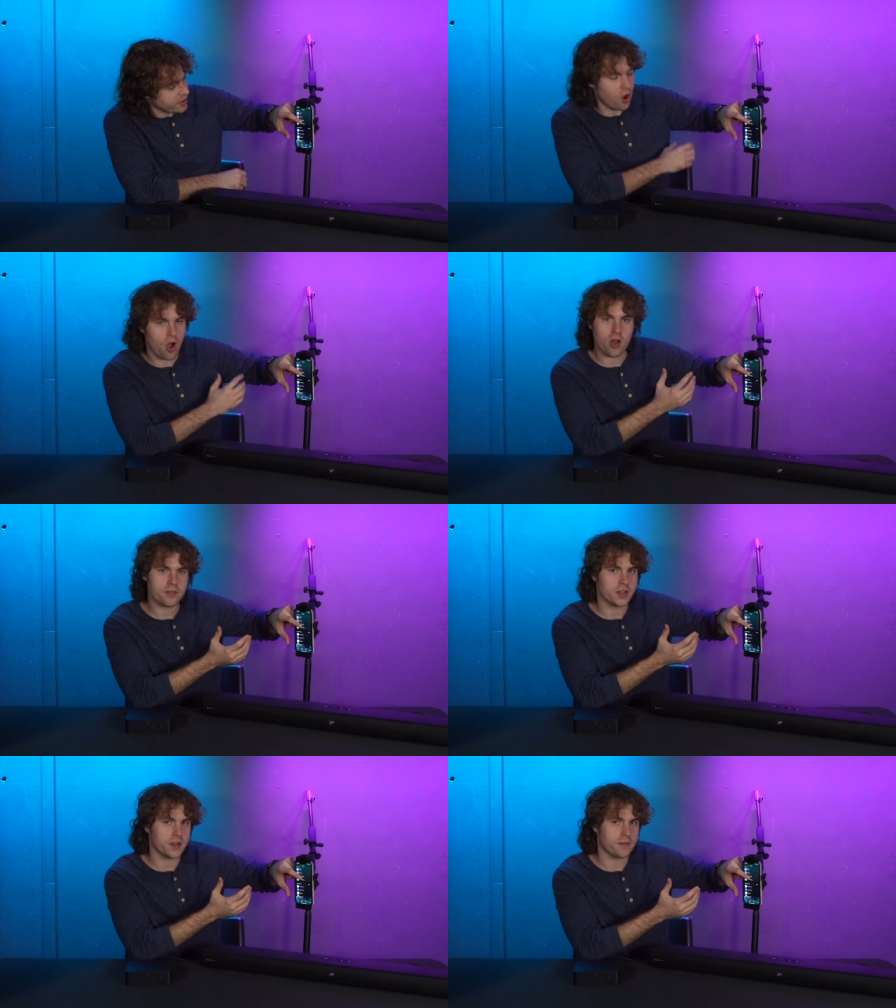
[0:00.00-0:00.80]
see
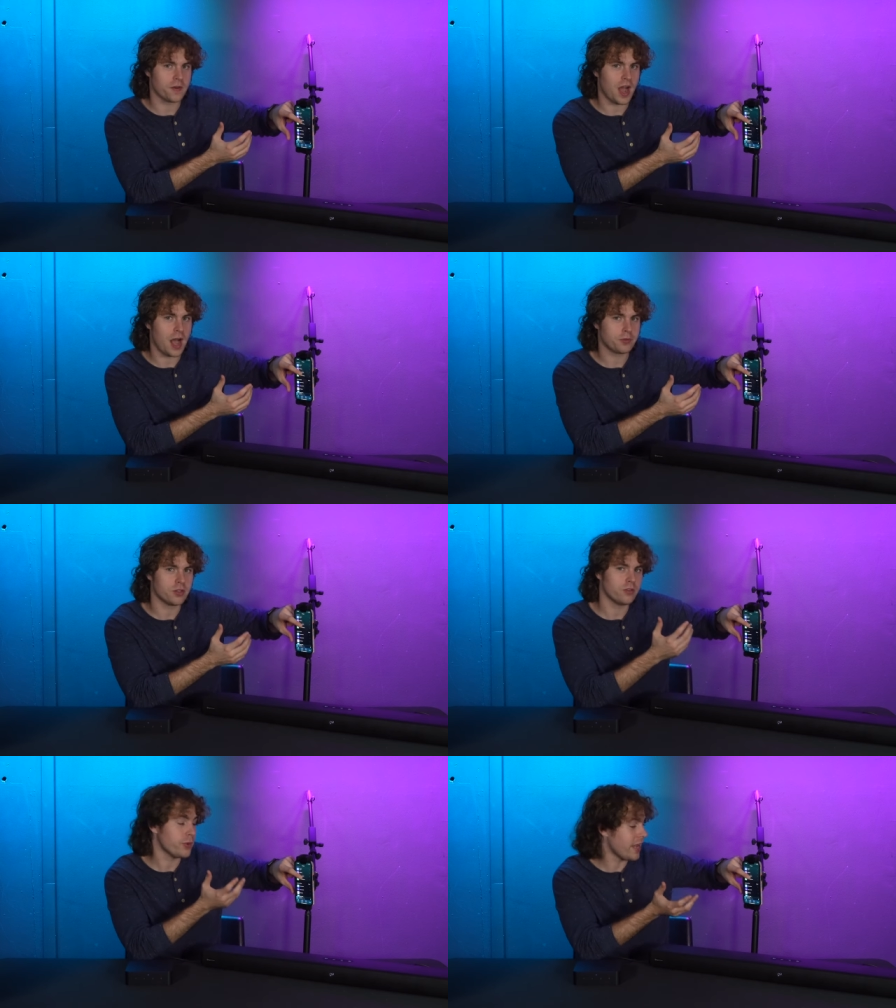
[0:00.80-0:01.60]
all the different
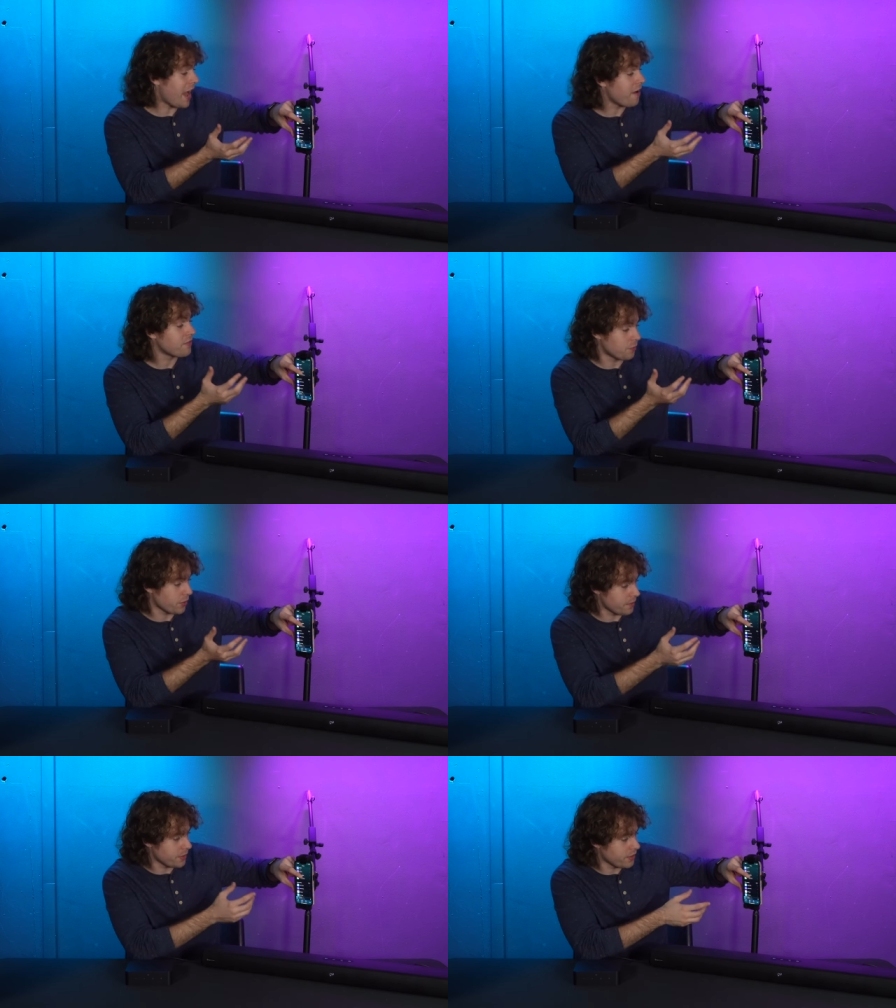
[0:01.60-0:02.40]
options we have to
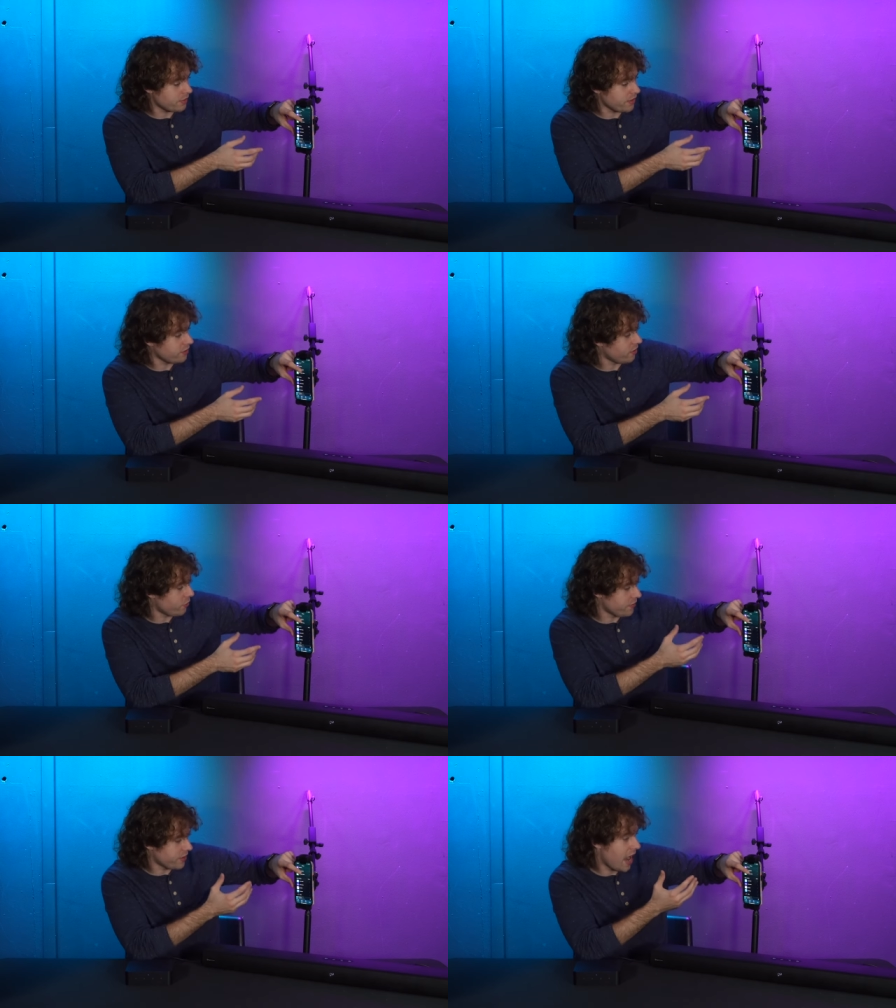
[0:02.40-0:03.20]
play music. So we've